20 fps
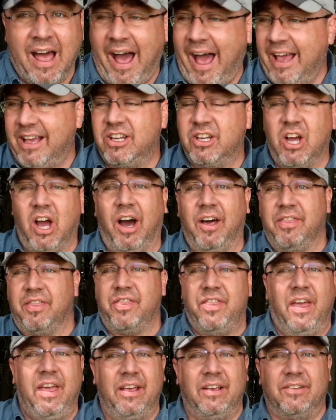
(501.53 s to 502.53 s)
I cut
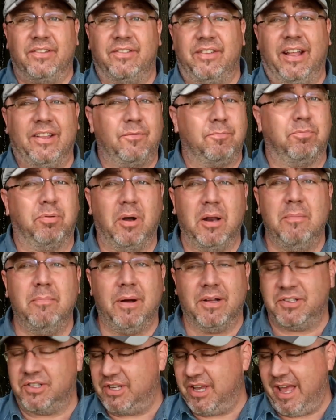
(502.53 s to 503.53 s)
things. That's pretty
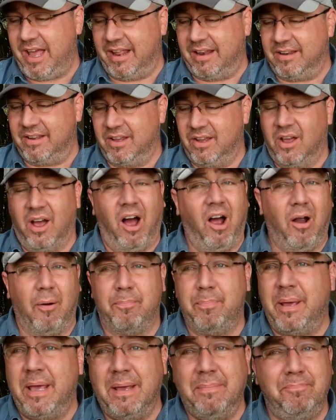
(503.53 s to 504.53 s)
much it. Our
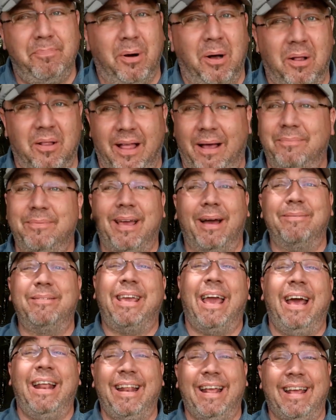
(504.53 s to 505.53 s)
people. I'm
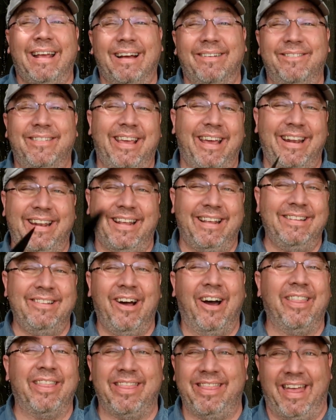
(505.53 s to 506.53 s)
kidding.
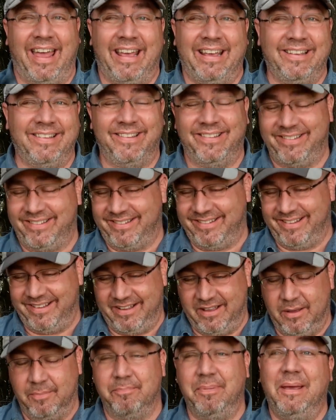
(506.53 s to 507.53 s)
Not things.
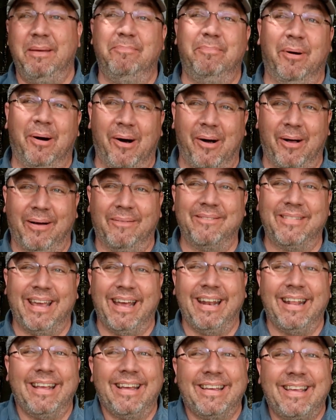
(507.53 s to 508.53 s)
People. I'm
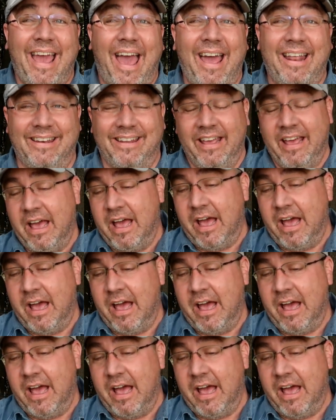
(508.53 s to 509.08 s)
kidding again.